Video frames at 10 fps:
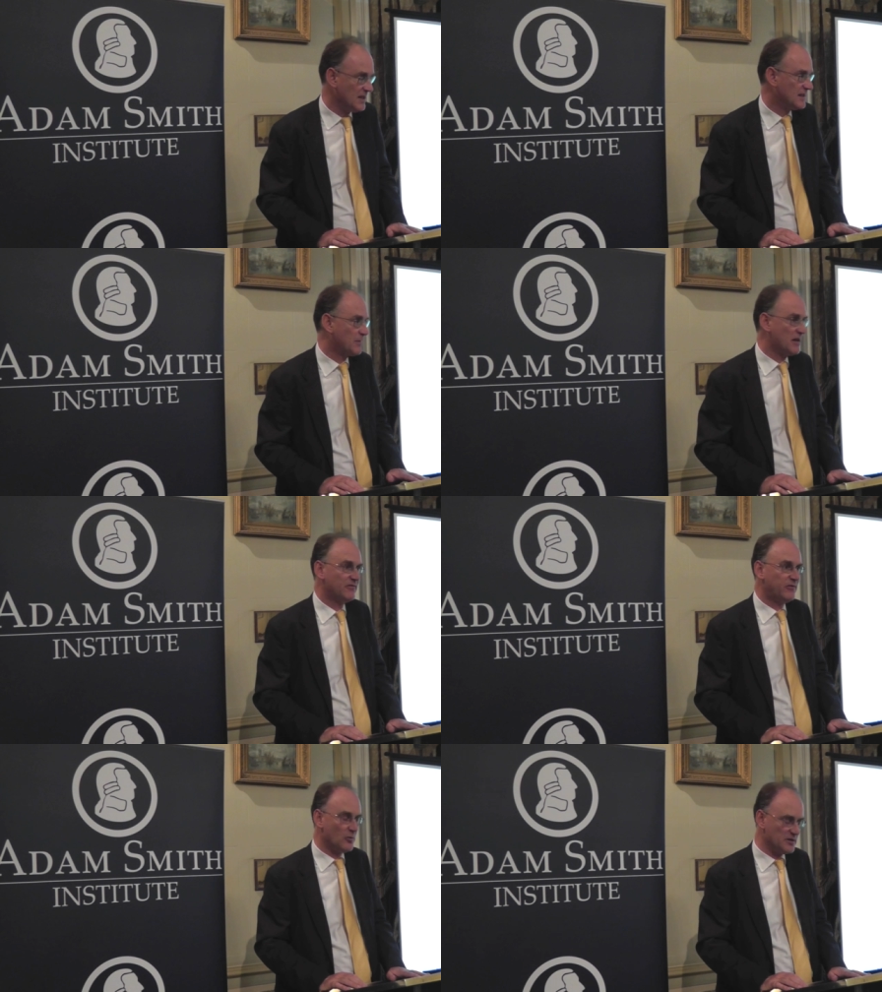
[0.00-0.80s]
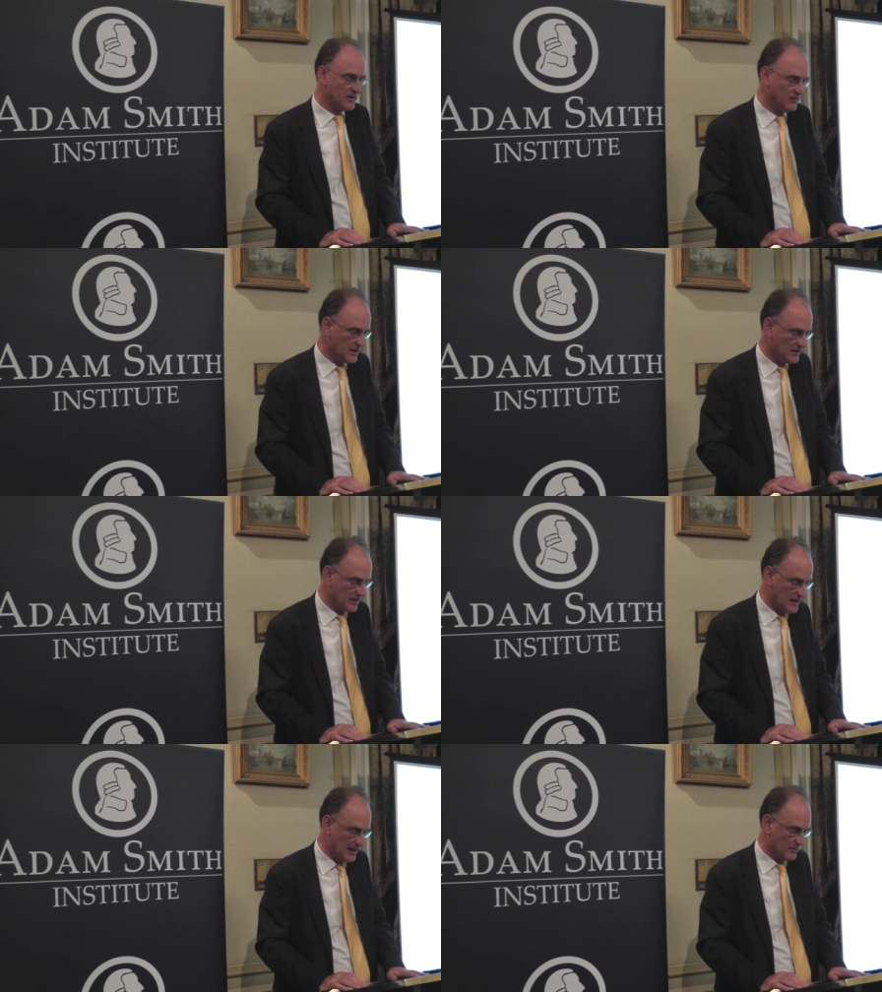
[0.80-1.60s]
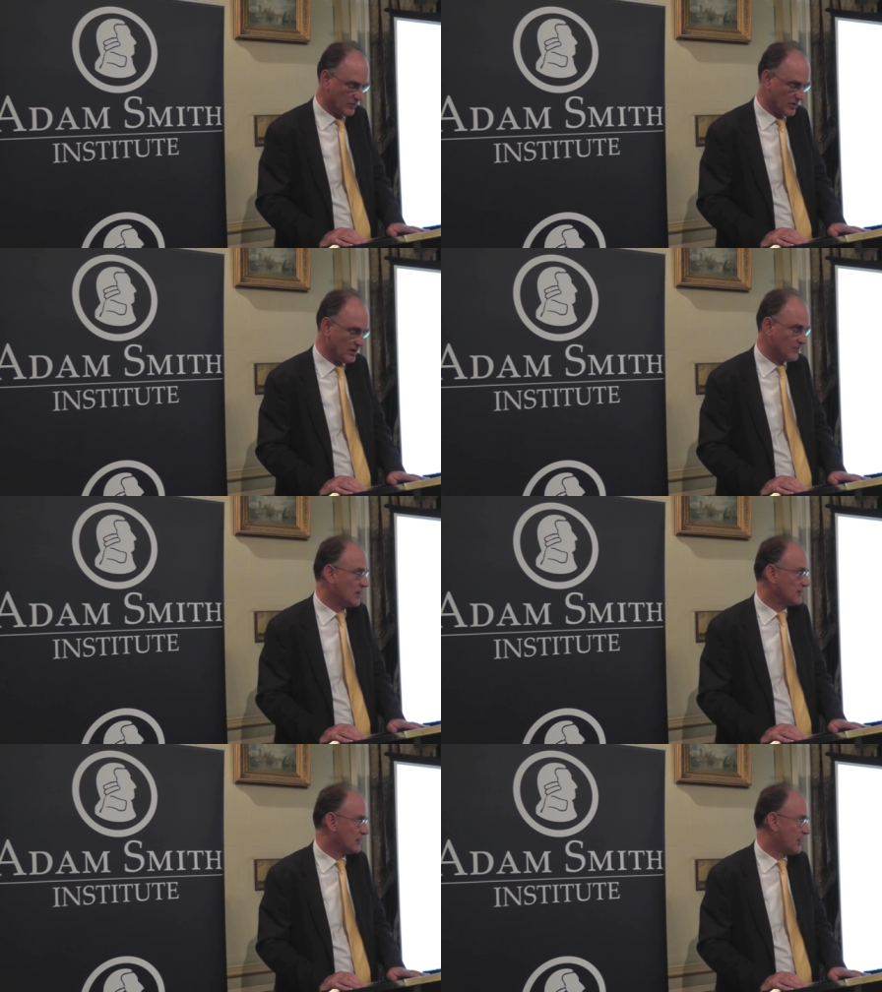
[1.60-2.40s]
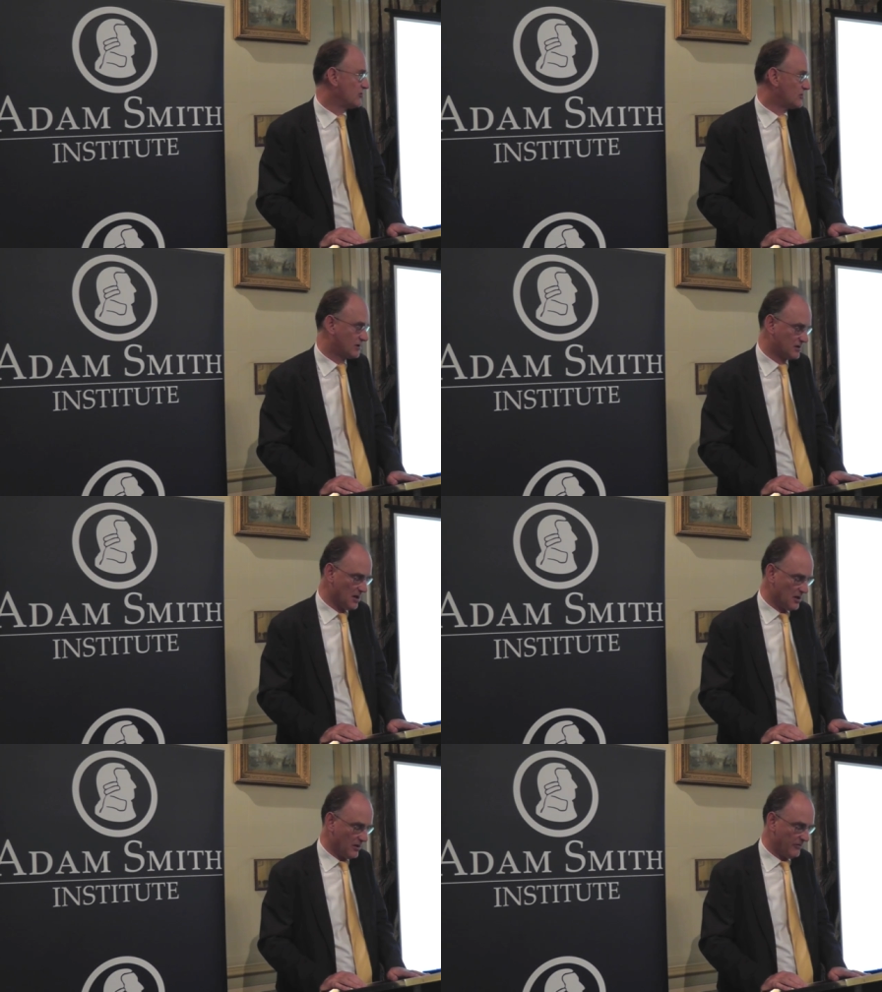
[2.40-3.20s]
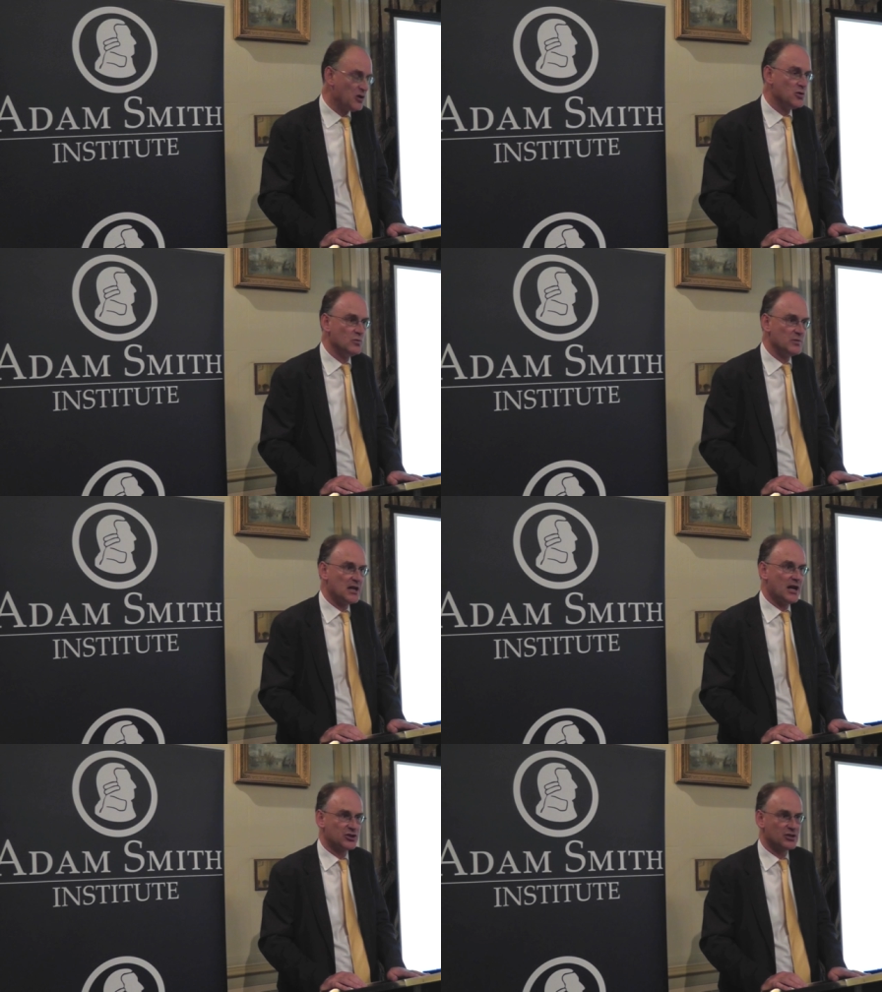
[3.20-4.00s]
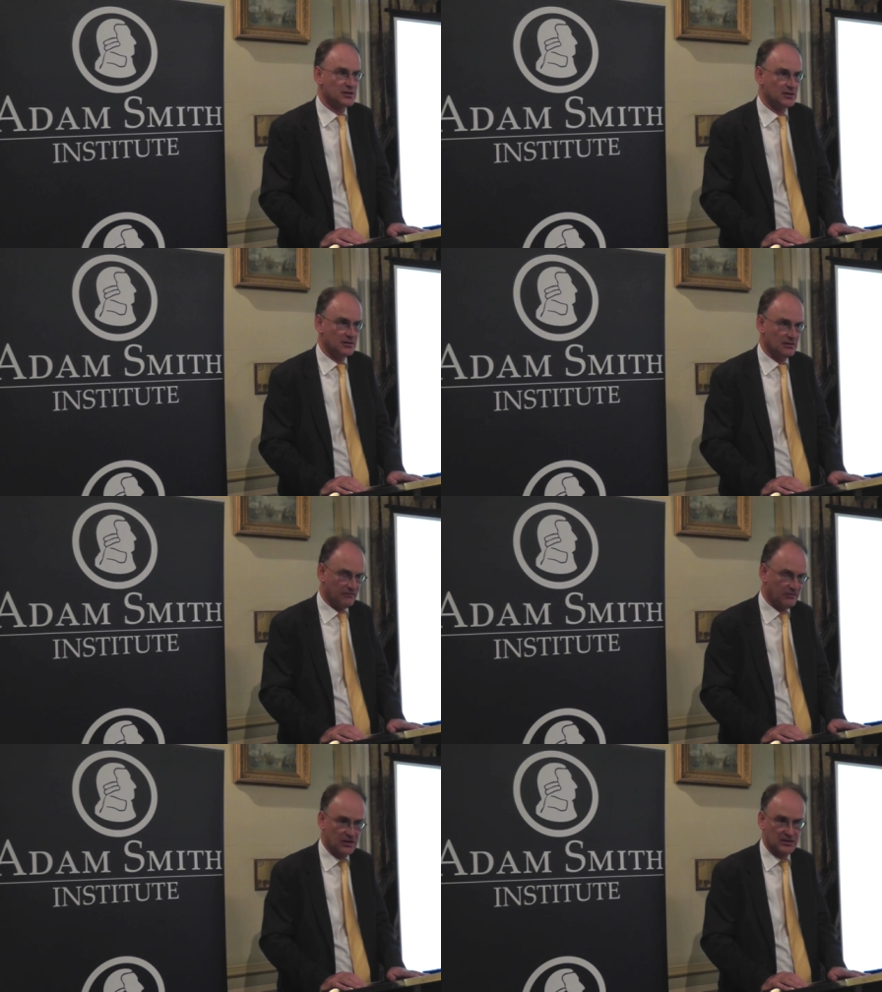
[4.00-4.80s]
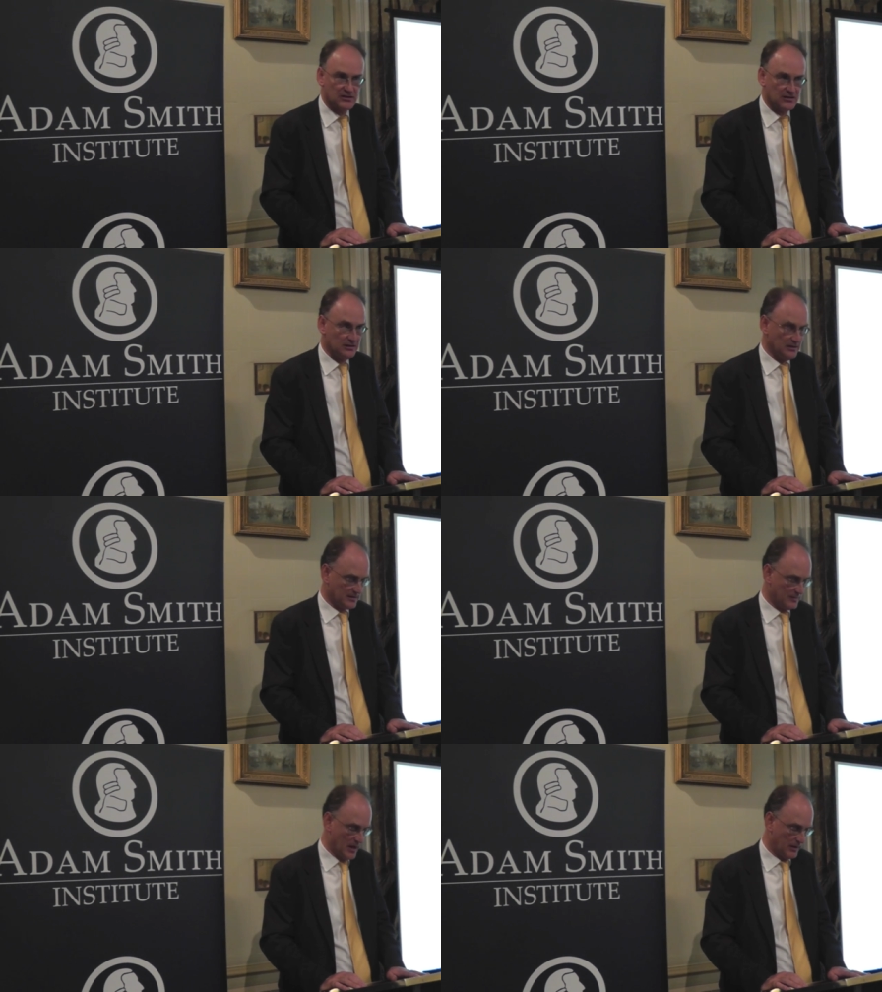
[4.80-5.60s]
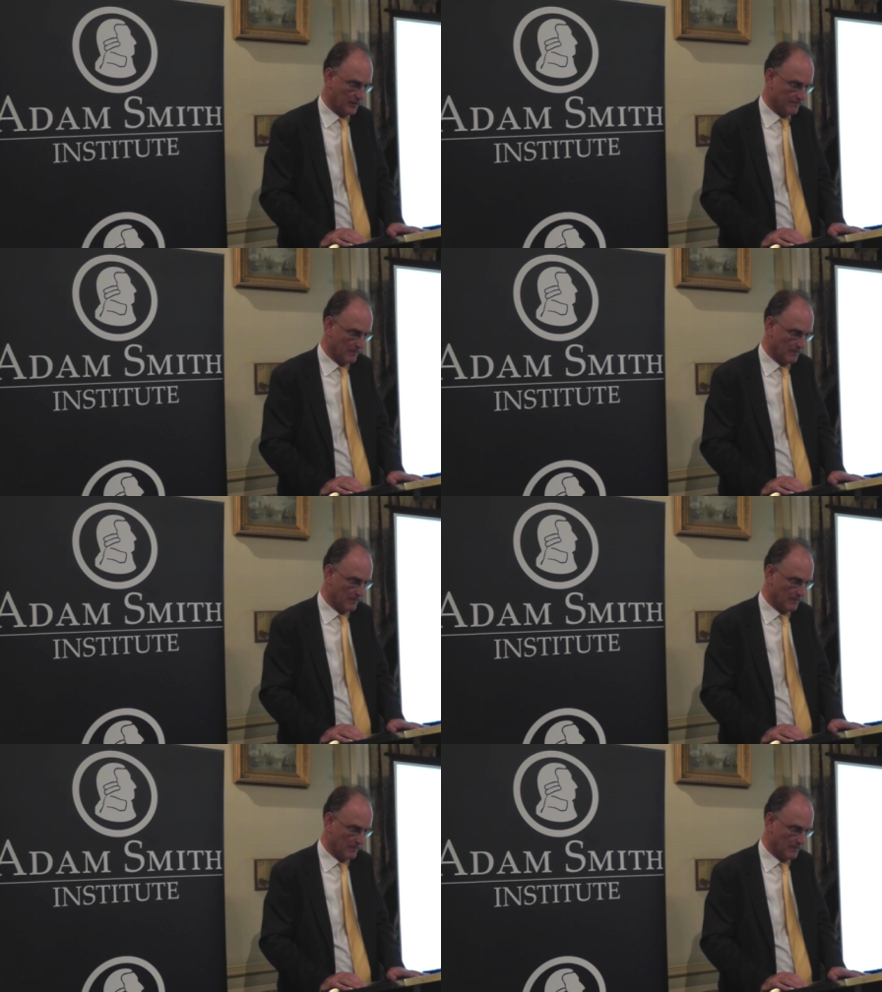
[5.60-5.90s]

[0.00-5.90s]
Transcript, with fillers: He spent formative years in Edinburgh among the ghosts of Hume and Hutcheson and Ferguson and Smith.